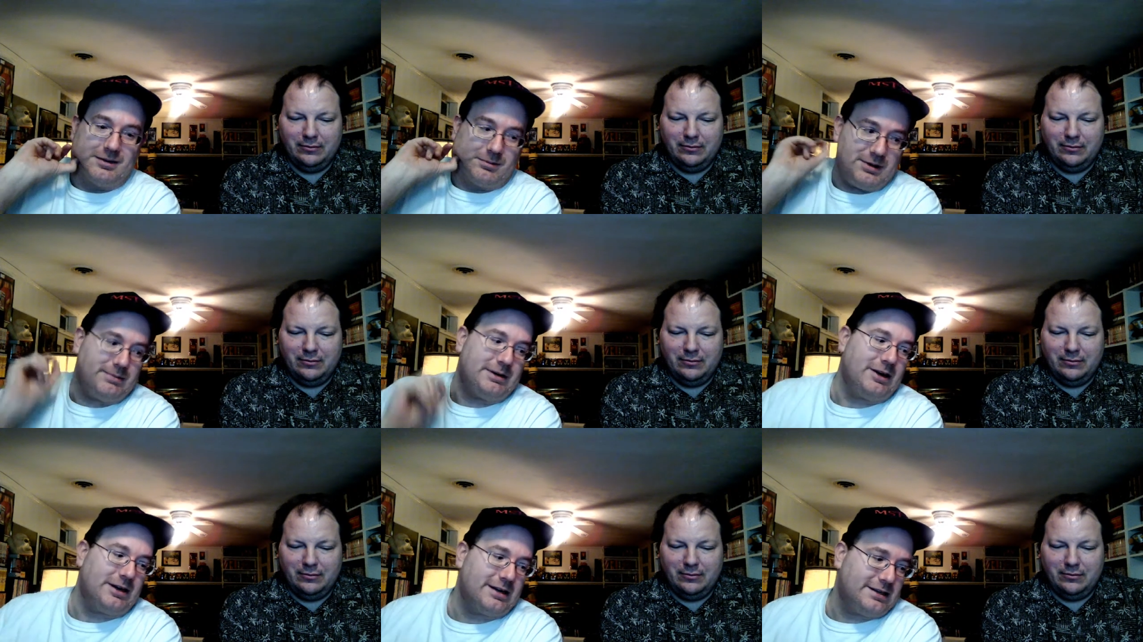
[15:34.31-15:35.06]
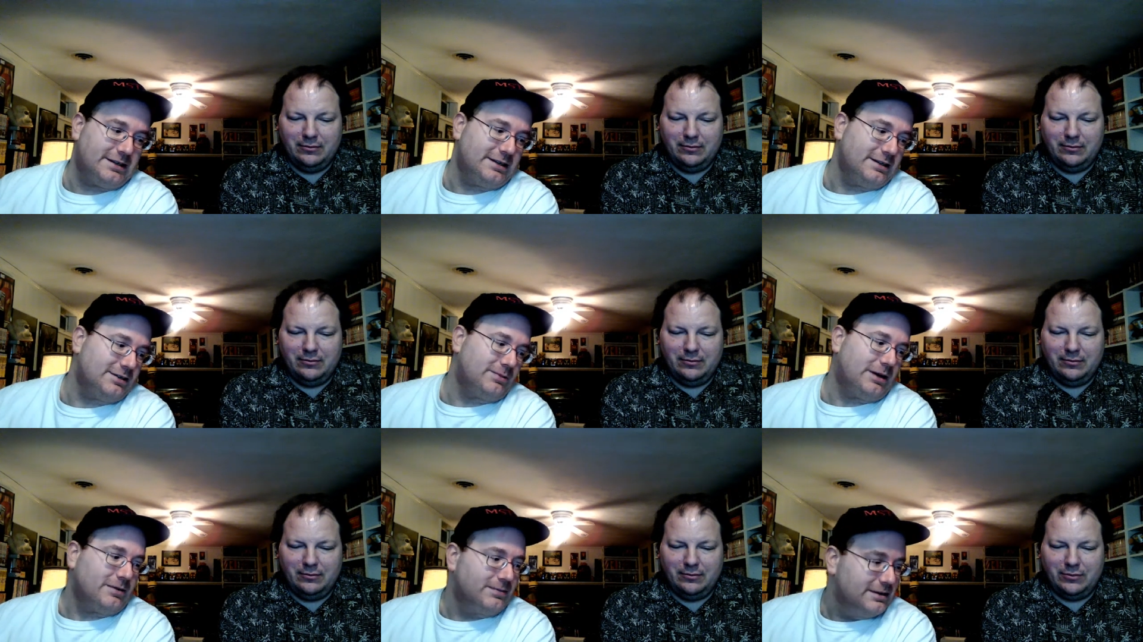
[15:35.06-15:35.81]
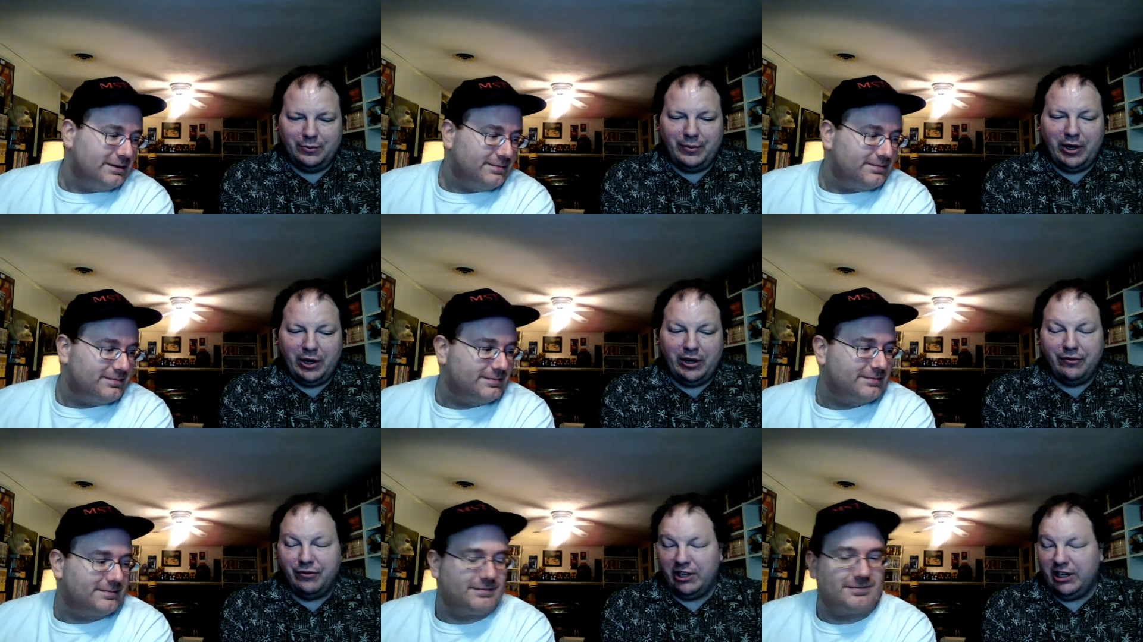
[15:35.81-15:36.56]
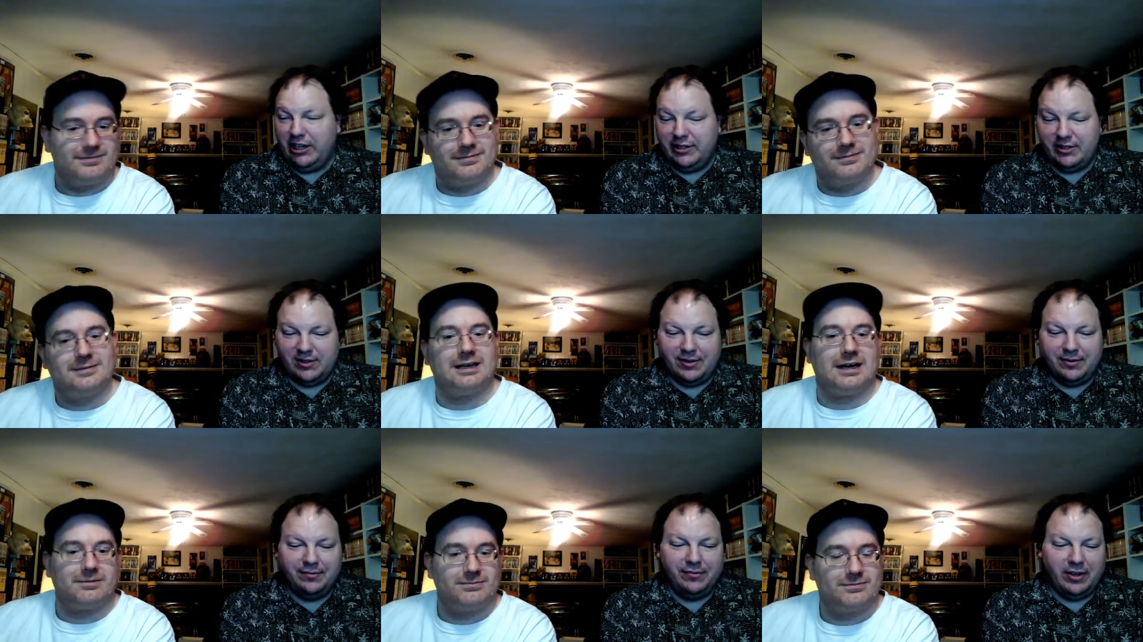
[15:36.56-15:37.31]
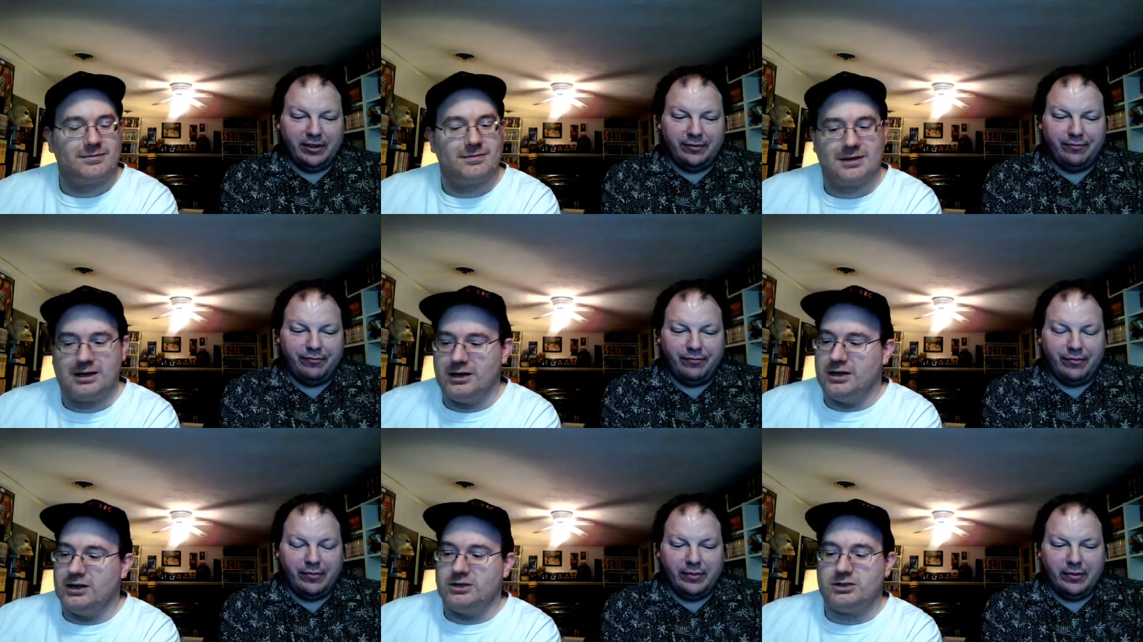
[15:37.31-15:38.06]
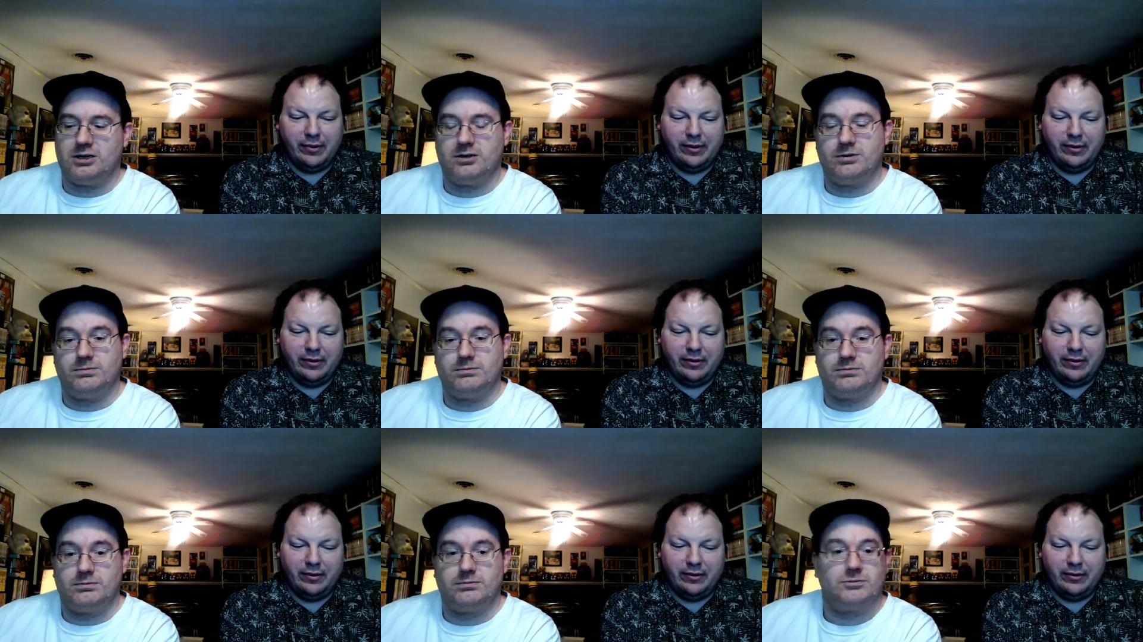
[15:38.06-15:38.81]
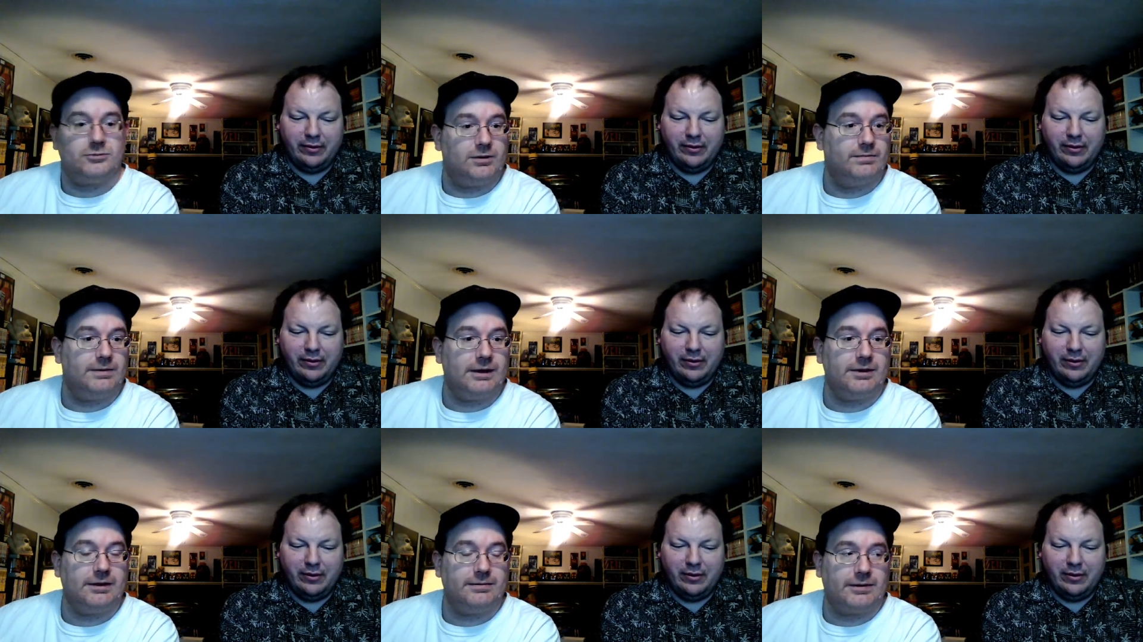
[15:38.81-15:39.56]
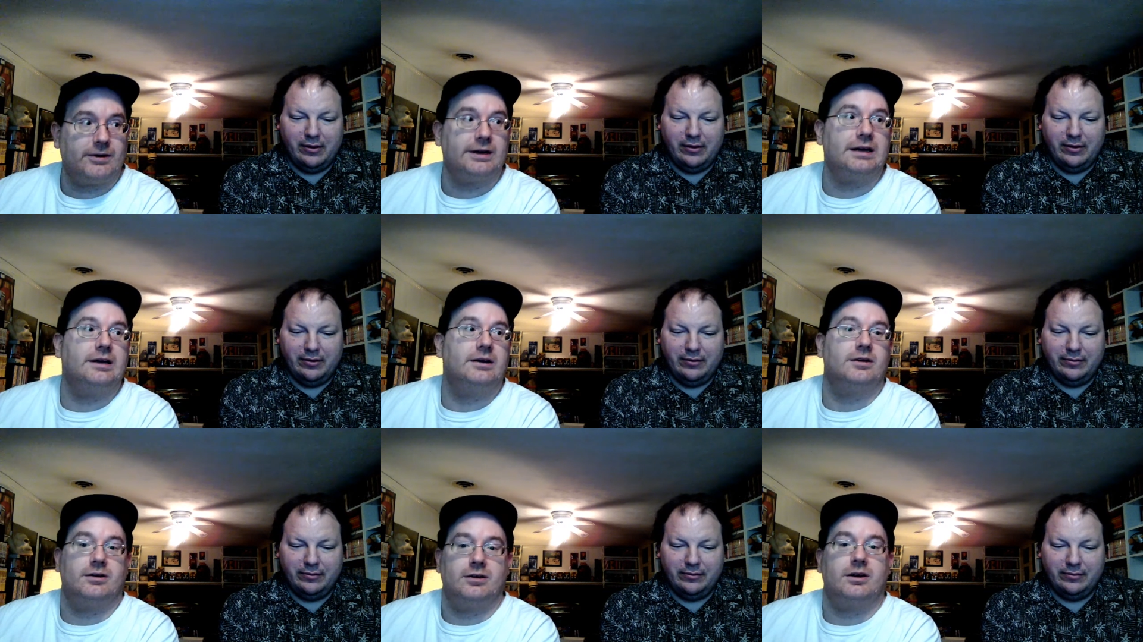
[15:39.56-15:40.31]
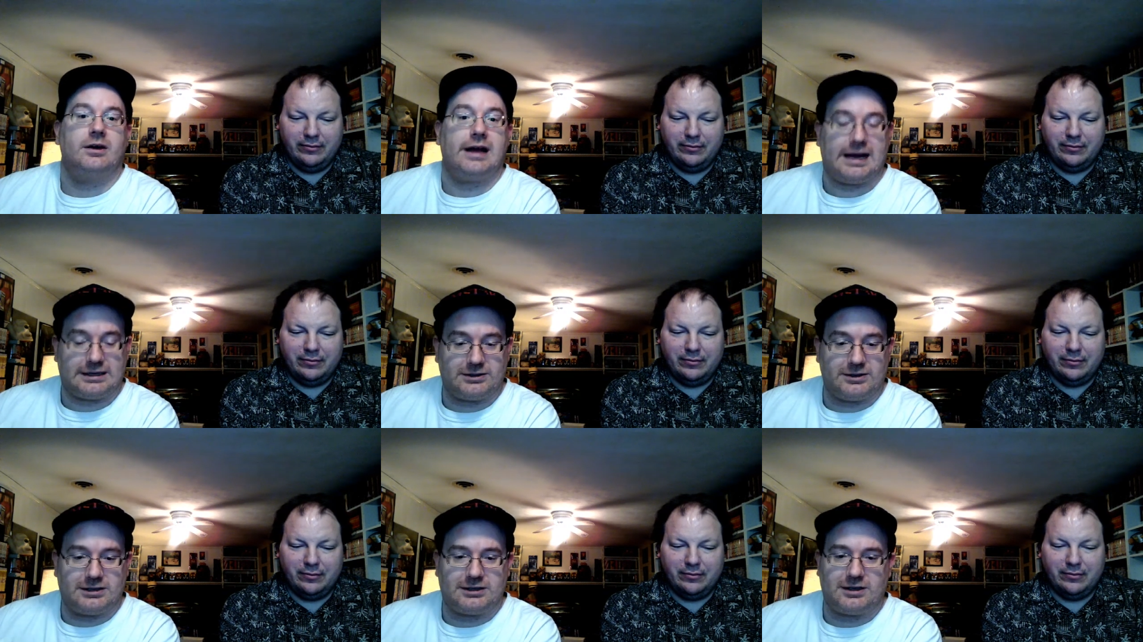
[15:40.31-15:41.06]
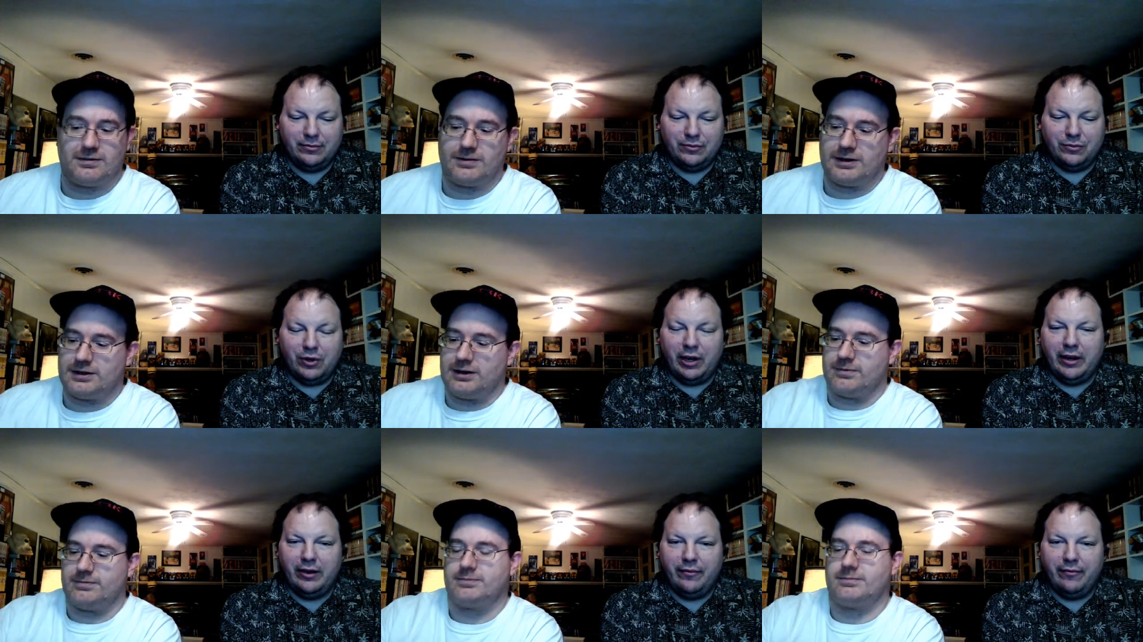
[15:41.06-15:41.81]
Speaker 1: but american uh, as well american mm-hmm. release yeah. yeah so very very excellent stuff right, right. there